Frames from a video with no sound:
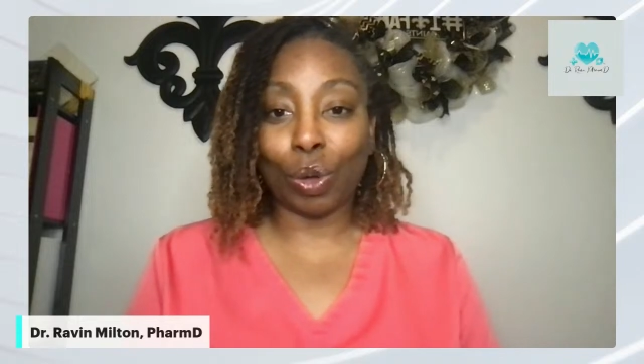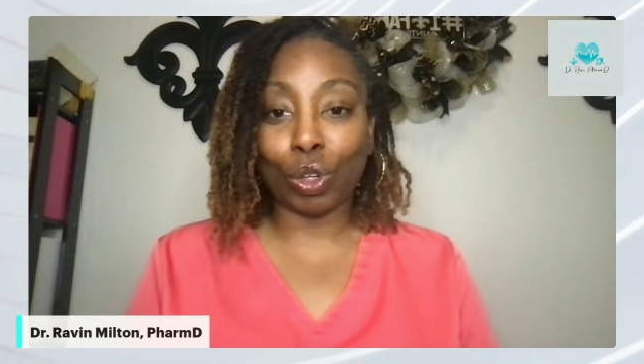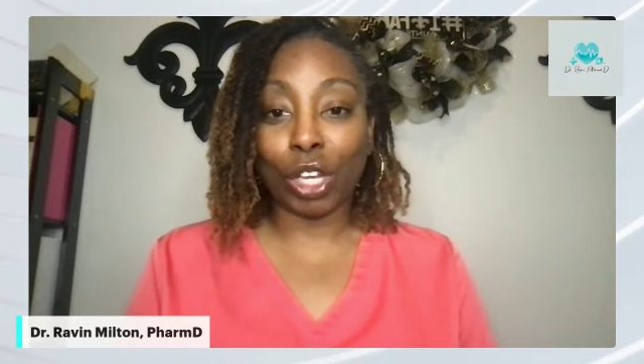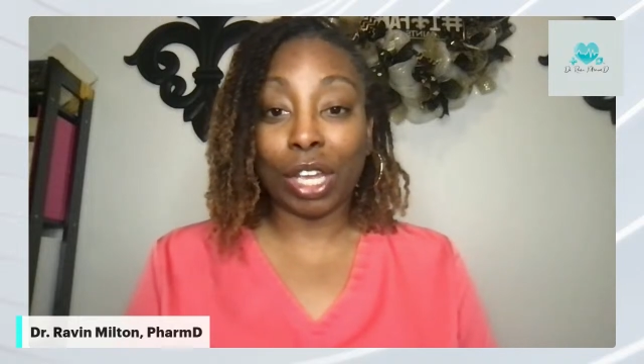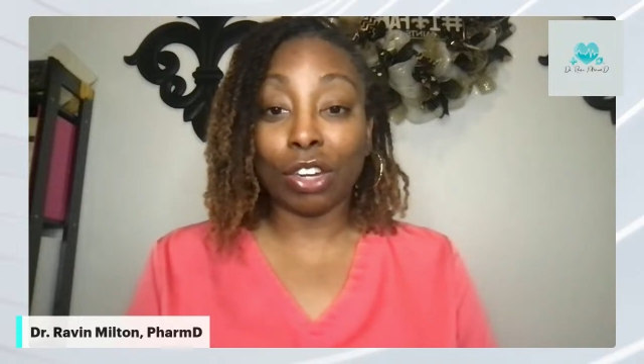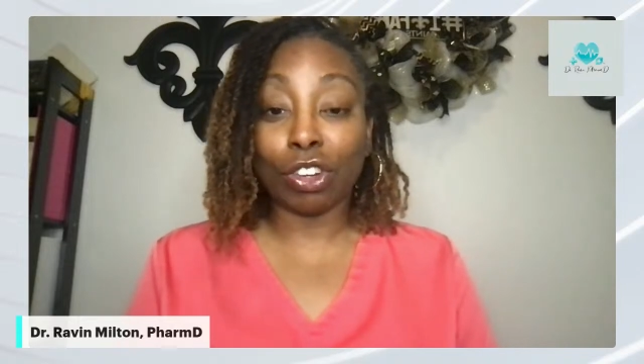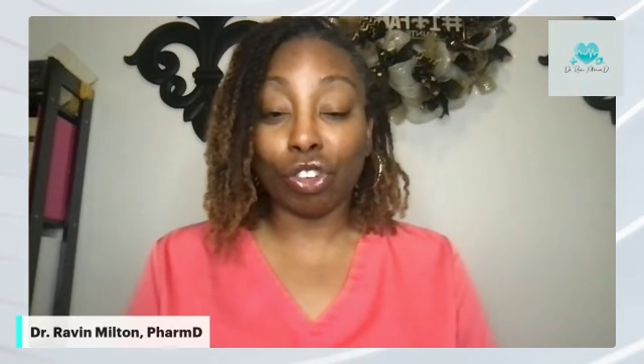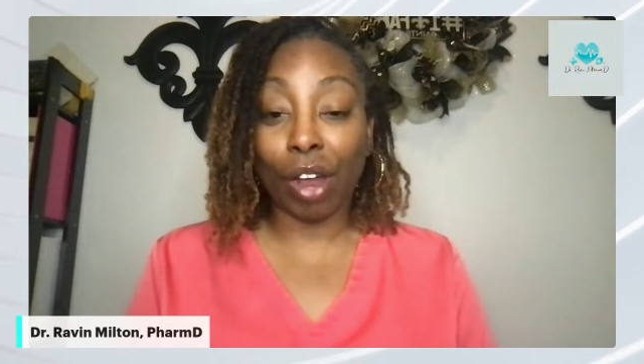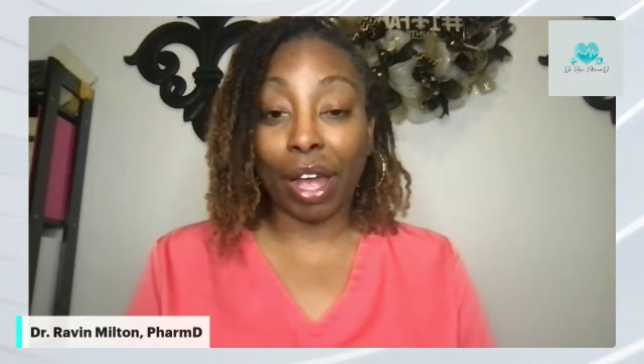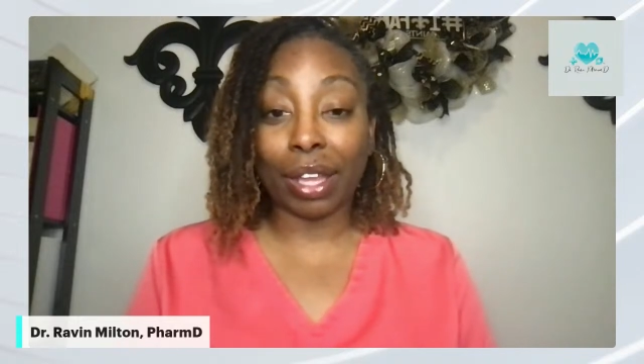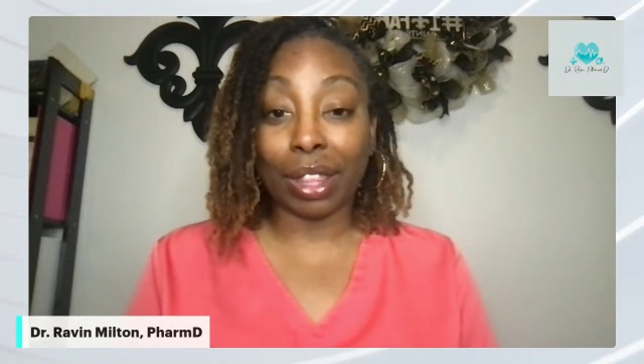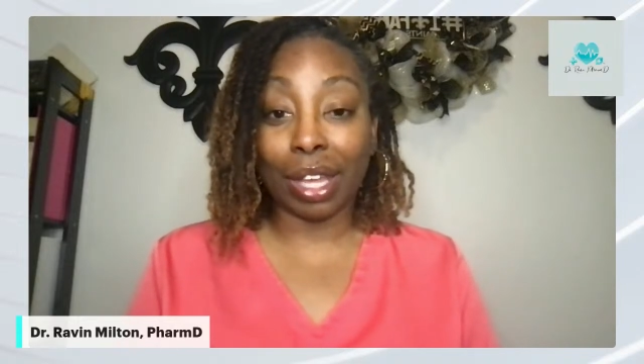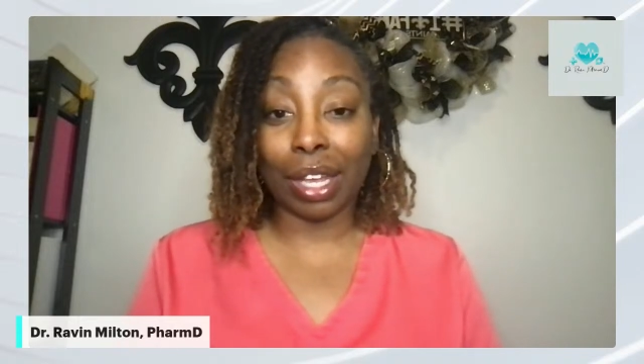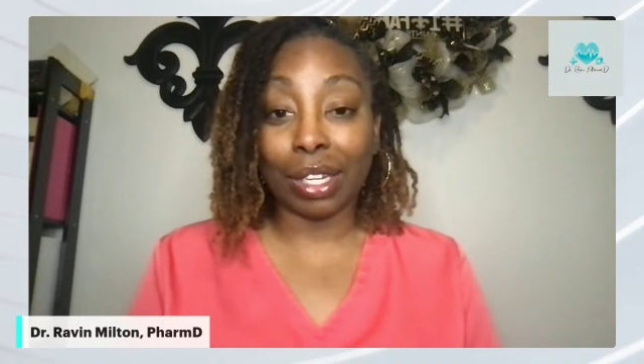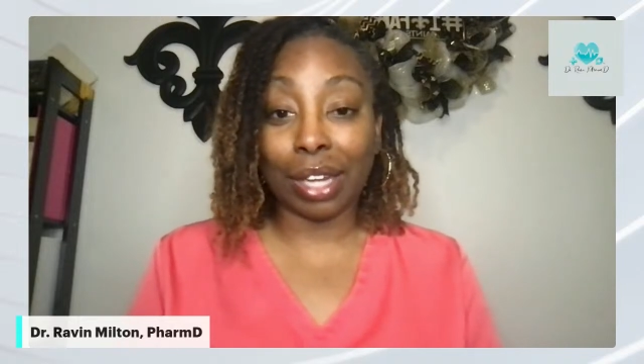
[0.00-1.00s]
can try
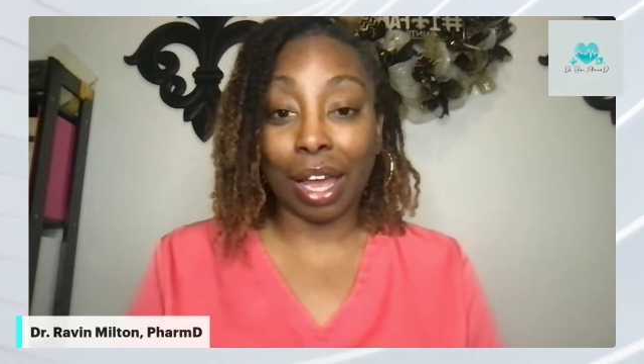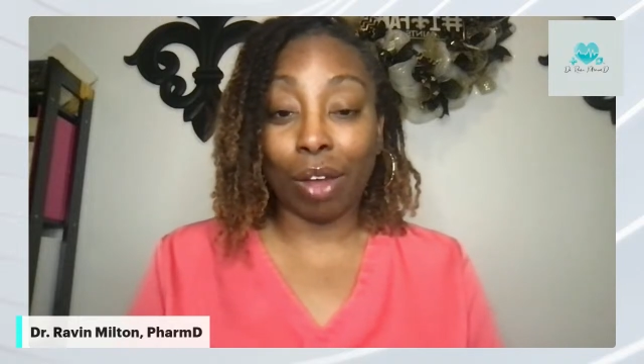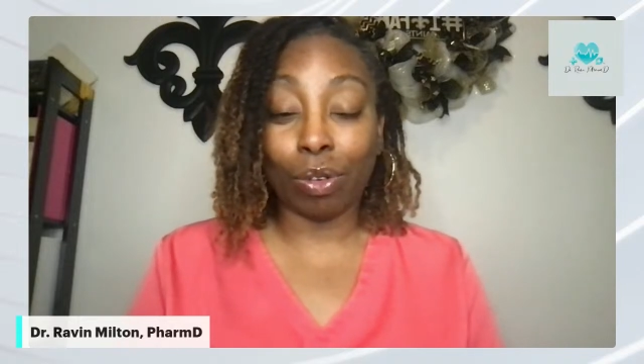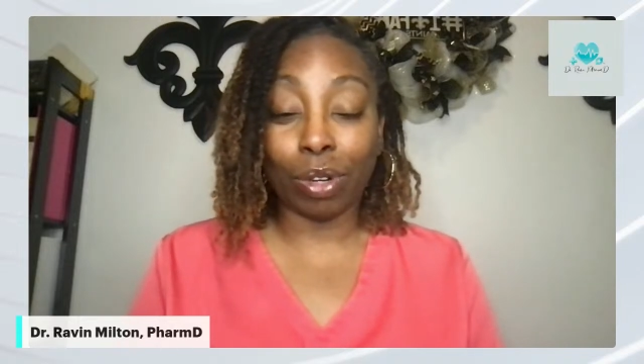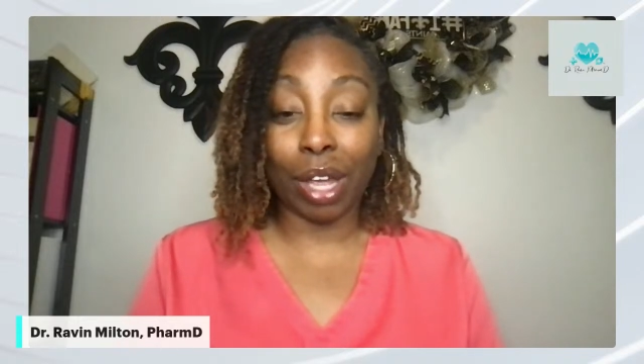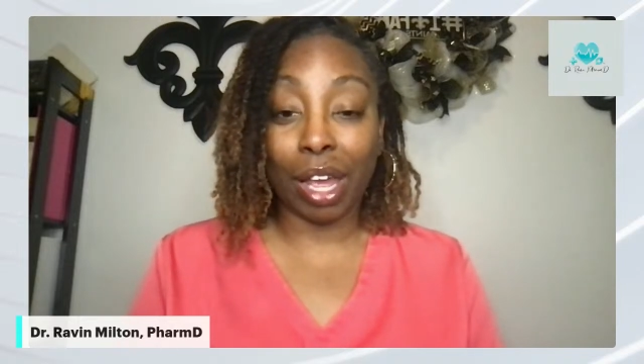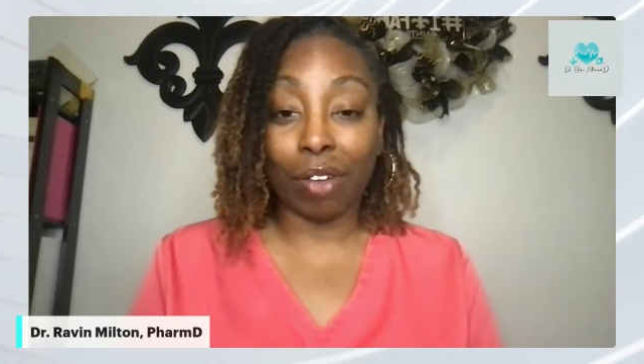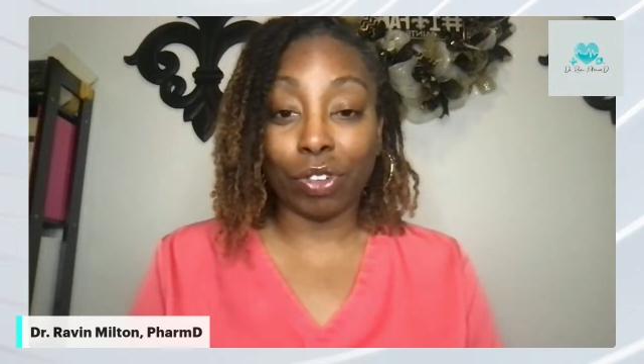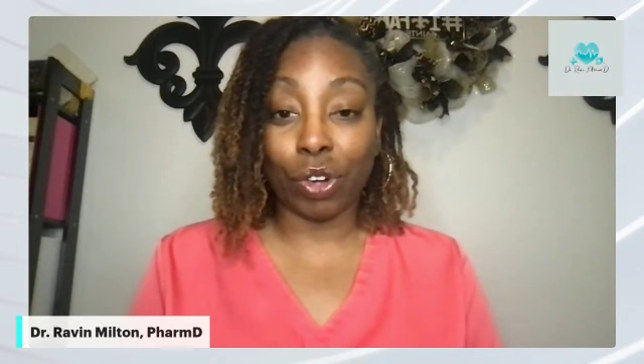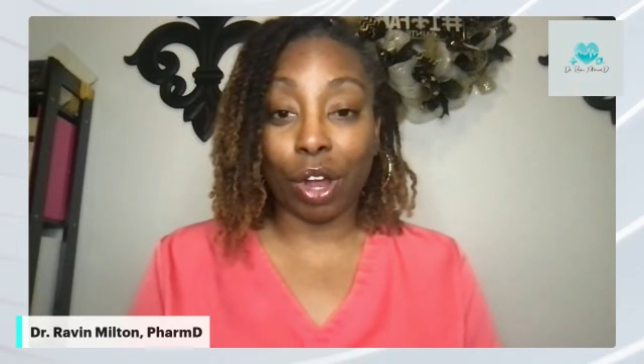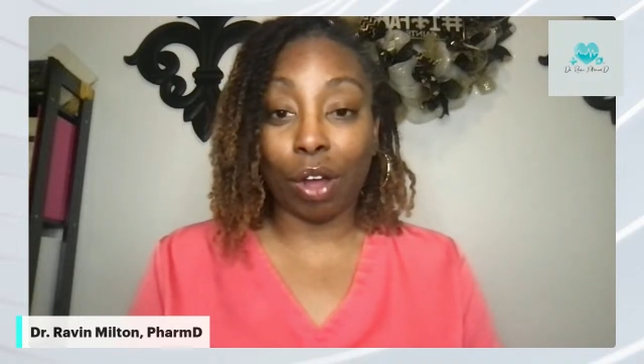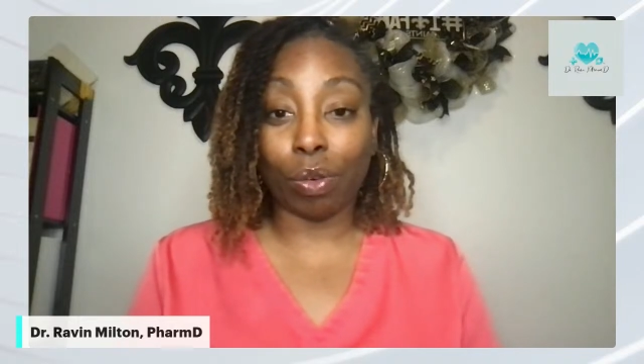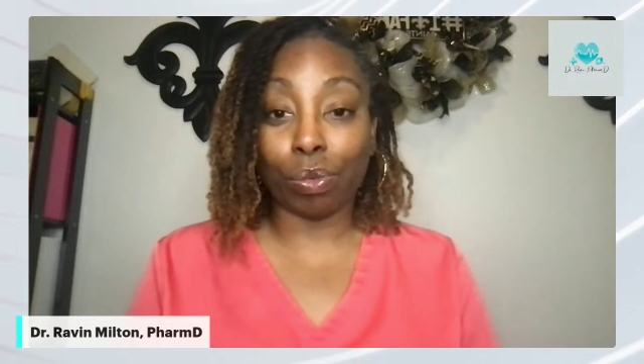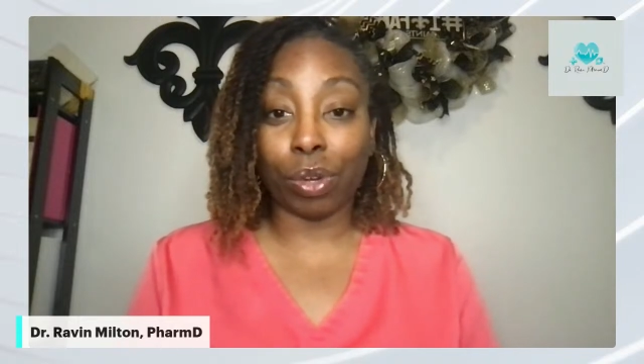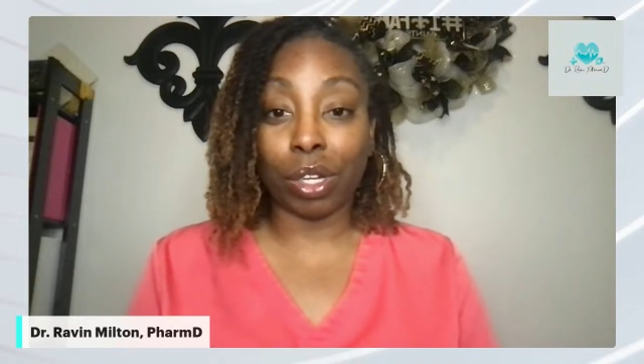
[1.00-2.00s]
things out and have
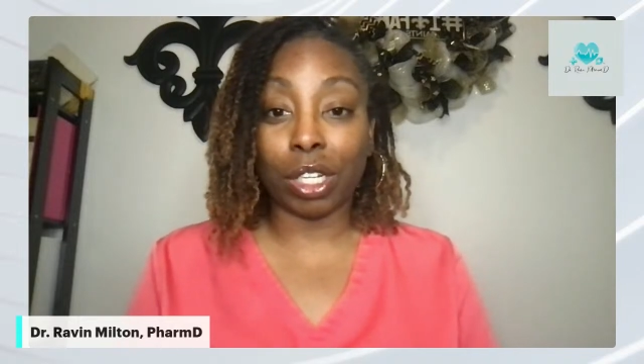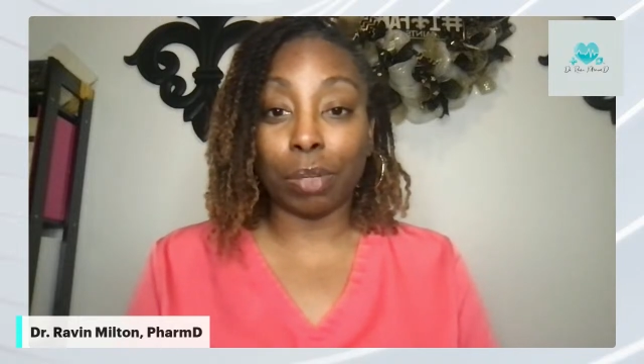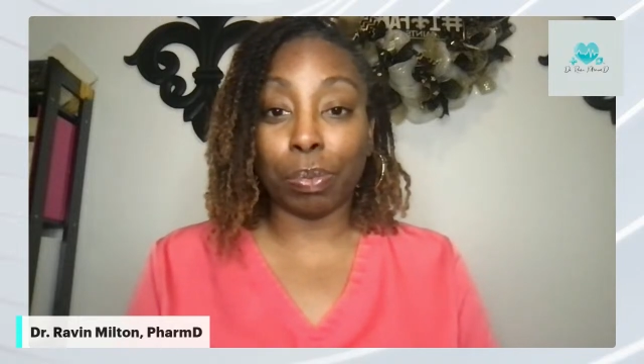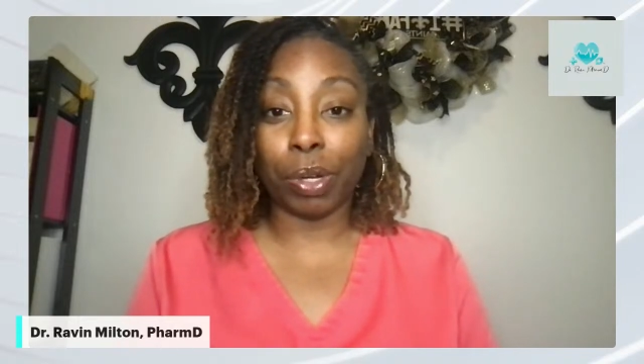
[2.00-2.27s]
trial runs,